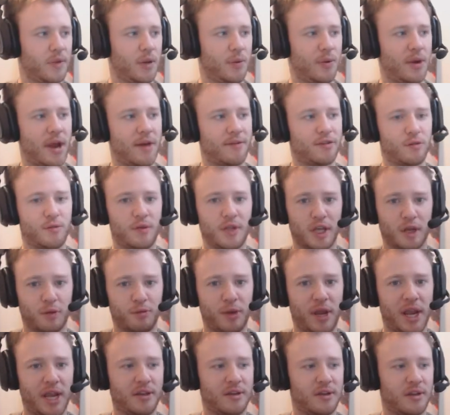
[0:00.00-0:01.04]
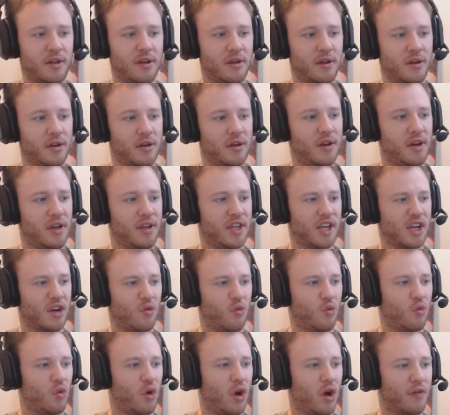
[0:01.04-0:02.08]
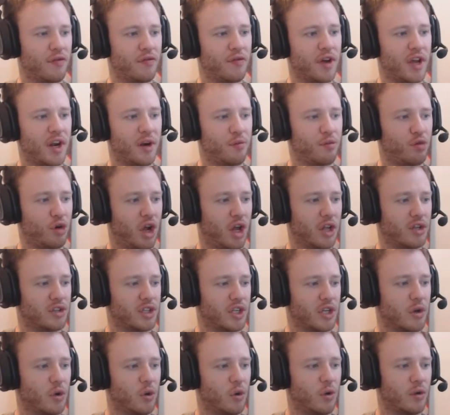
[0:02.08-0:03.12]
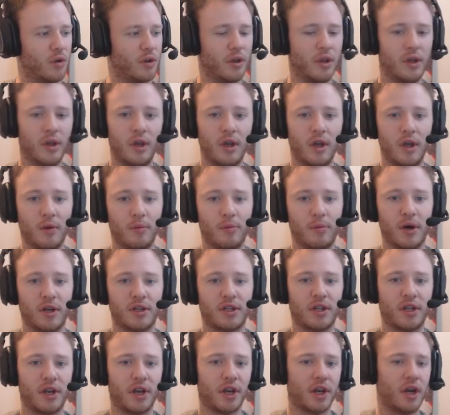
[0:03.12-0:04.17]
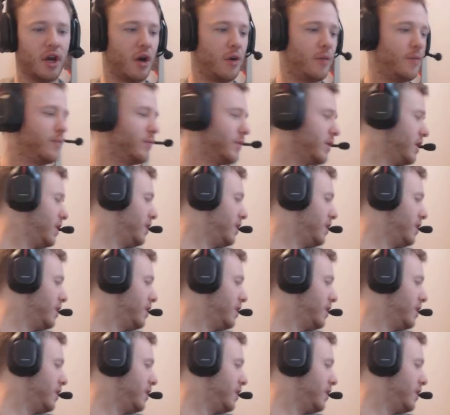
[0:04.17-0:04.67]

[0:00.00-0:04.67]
it would have to be like painted in like a rough kind of bronzy gold. But there you go.